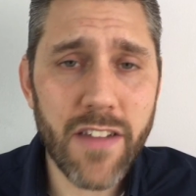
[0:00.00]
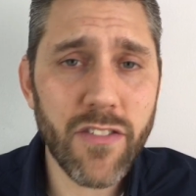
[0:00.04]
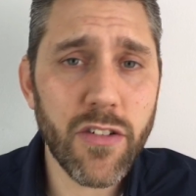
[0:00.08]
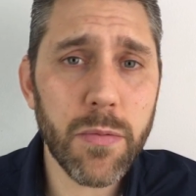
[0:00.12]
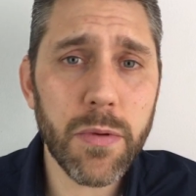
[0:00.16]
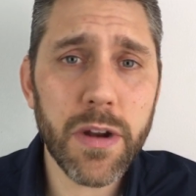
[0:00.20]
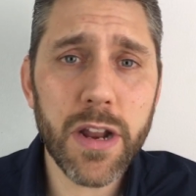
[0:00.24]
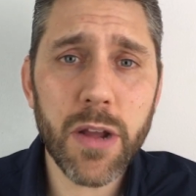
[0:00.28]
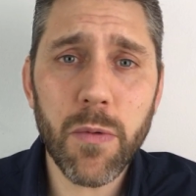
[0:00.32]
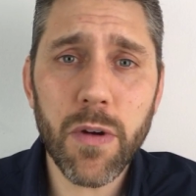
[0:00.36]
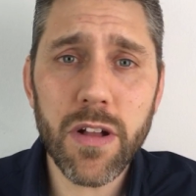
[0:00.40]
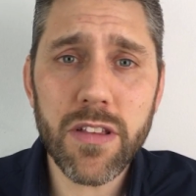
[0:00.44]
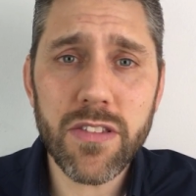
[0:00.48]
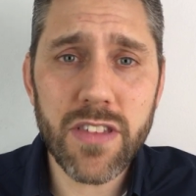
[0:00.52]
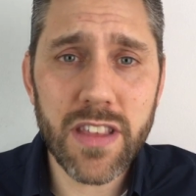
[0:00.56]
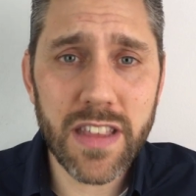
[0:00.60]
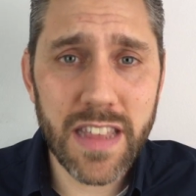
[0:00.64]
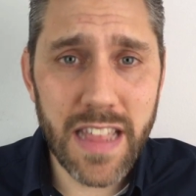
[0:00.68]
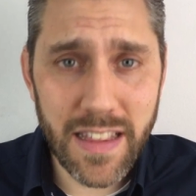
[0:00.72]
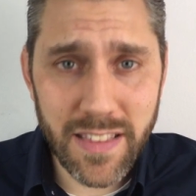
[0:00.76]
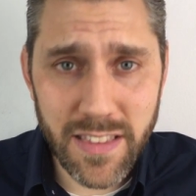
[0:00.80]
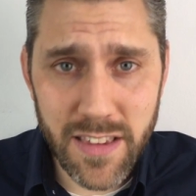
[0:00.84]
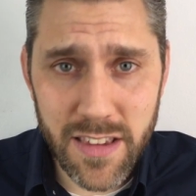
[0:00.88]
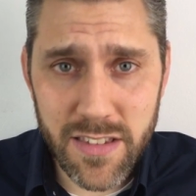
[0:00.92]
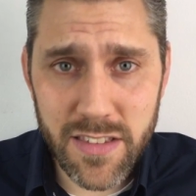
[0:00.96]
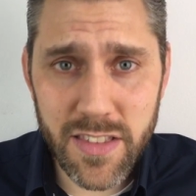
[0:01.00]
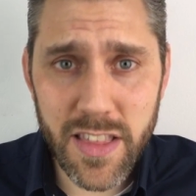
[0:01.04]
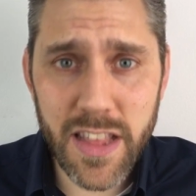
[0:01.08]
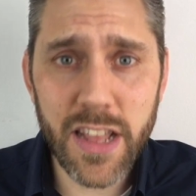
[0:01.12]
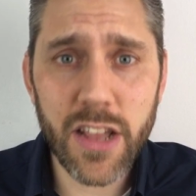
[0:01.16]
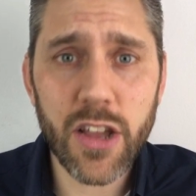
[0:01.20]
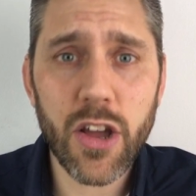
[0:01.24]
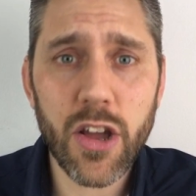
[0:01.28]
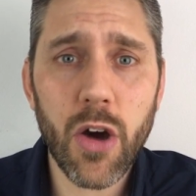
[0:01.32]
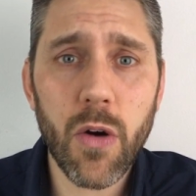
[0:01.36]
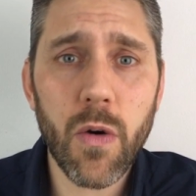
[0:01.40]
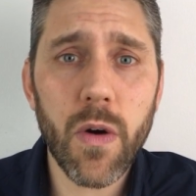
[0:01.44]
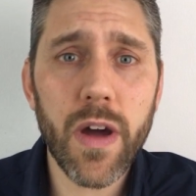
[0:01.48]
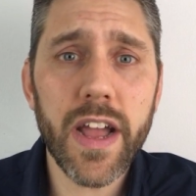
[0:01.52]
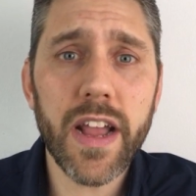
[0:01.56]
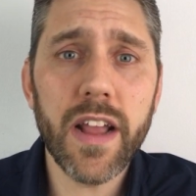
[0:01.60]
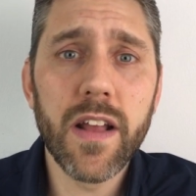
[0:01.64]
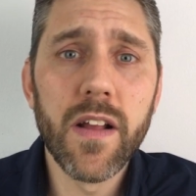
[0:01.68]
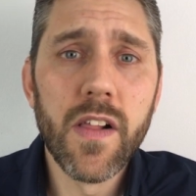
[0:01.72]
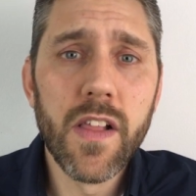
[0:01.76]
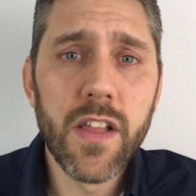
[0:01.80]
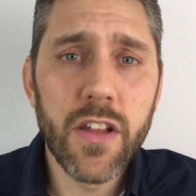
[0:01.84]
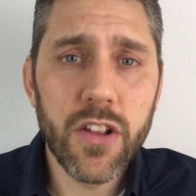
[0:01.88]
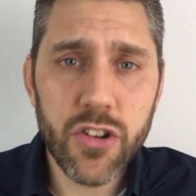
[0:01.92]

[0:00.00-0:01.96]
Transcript: Everybody wants to get this thing going,